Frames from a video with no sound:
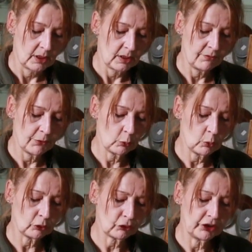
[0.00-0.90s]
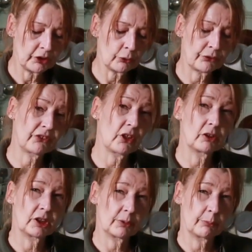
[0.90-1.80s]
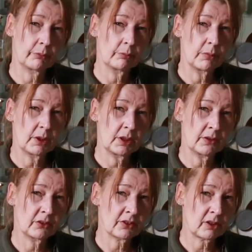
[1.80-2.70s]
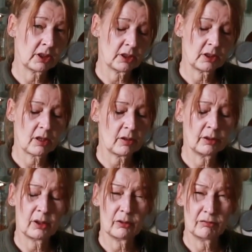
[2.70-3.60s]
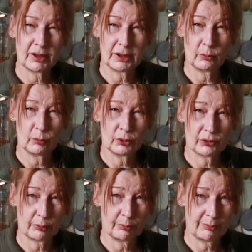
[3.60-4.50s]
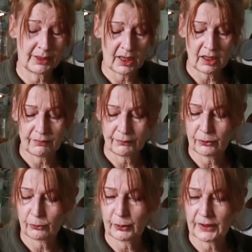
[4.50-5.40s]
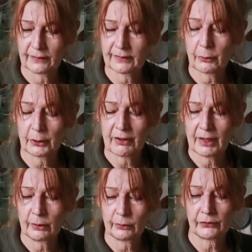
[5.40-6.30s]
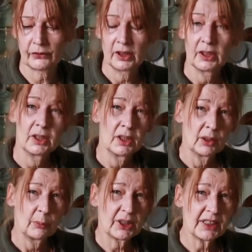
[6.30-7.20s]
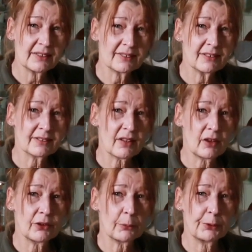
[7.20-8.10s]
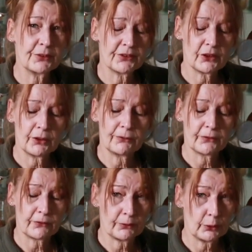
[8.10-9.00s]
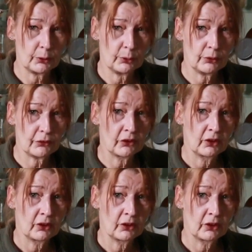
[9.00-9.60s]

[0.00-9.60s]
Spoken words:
If you're watching your sodium in the diet, I really would be careful with sauerkrauts, but it is the salt that preserves the food